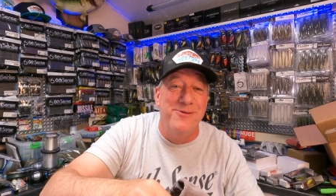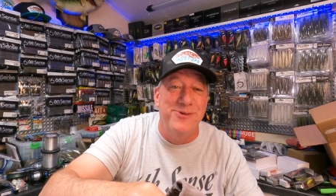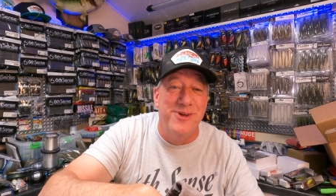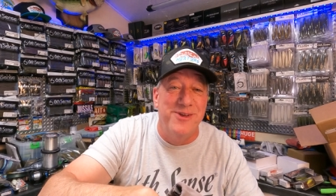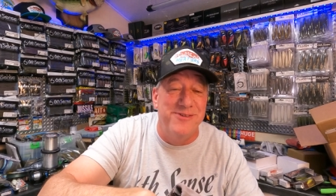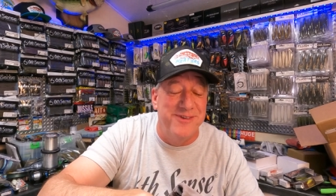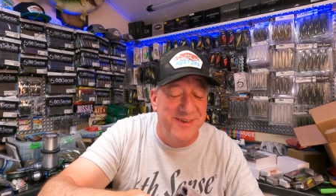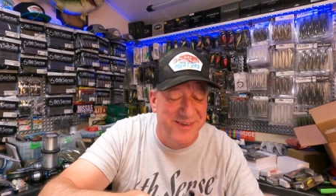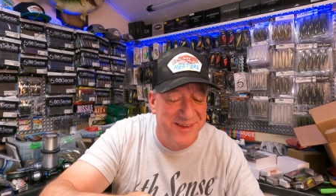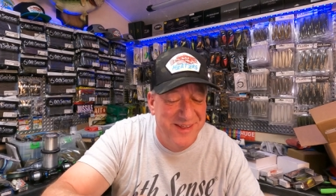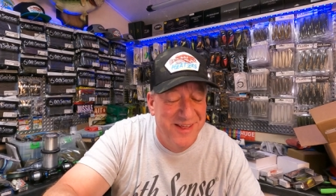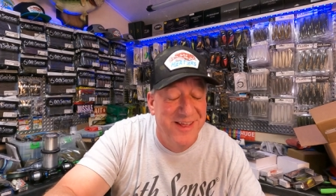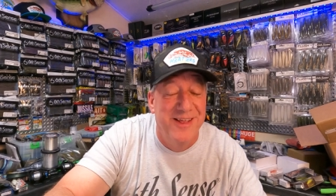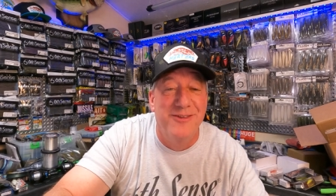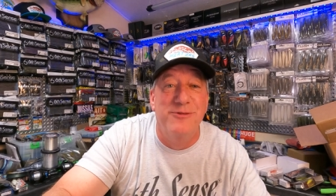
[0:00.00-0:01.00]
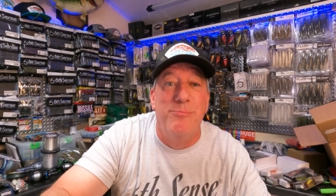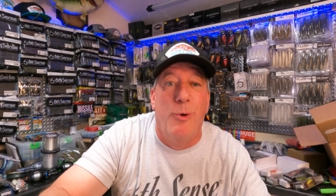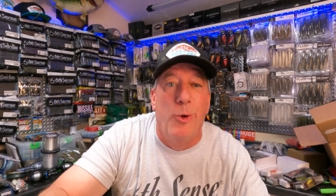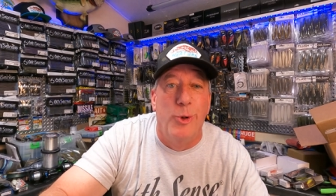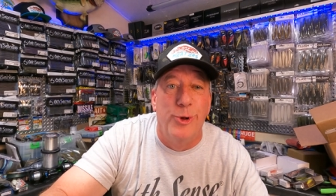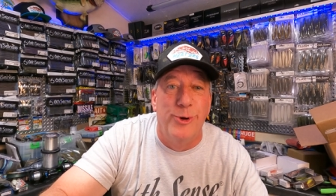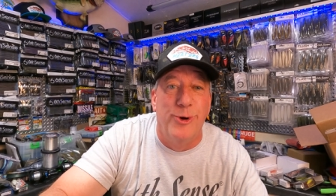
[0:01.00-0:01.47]
Justin,
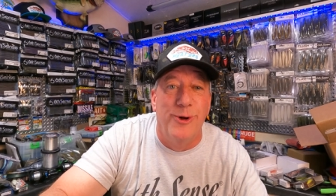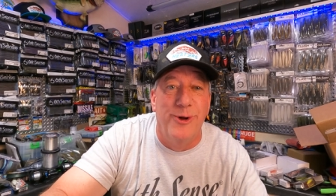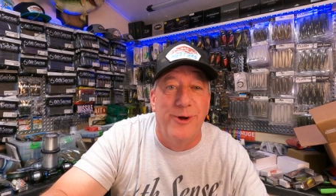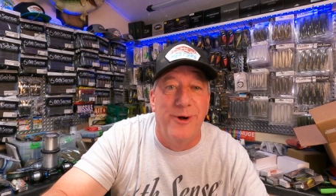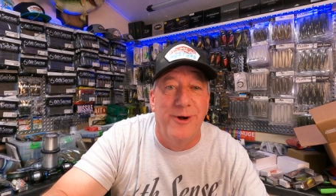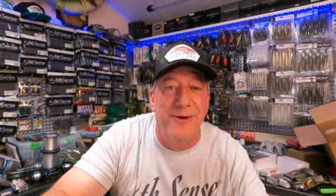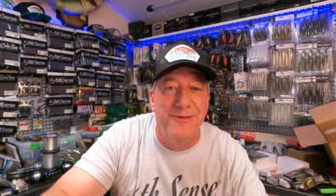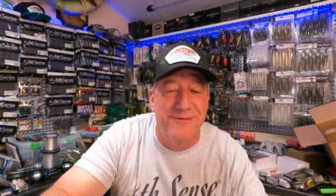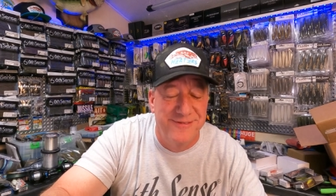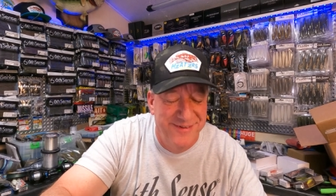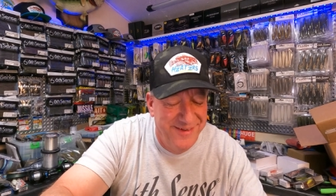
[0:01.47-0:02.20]
spoiler alert,